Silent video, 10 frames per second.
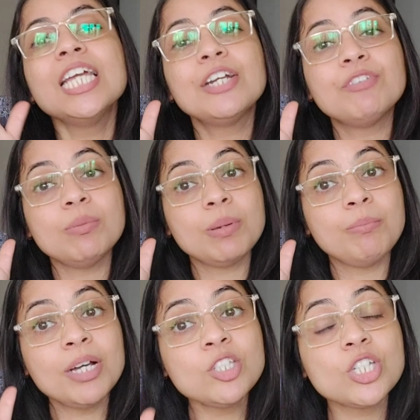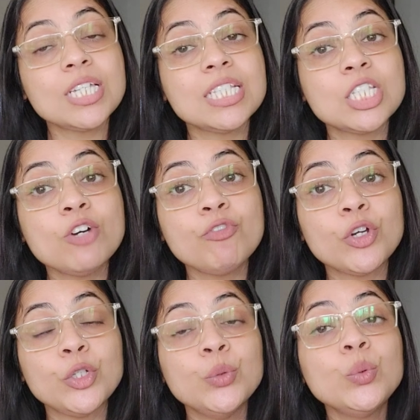it will be much easier
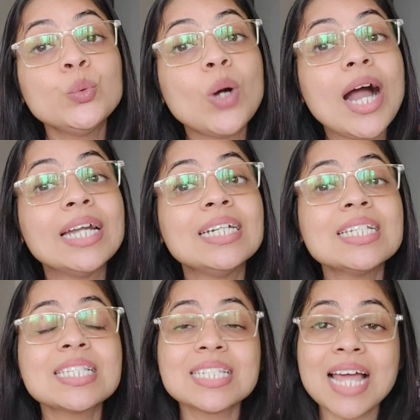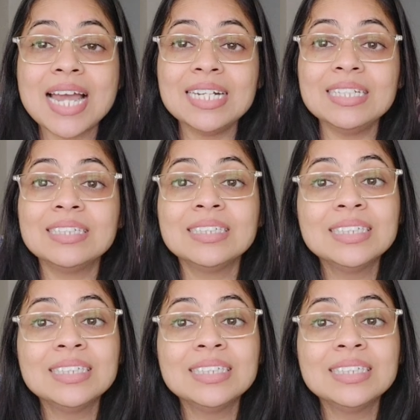for you to understand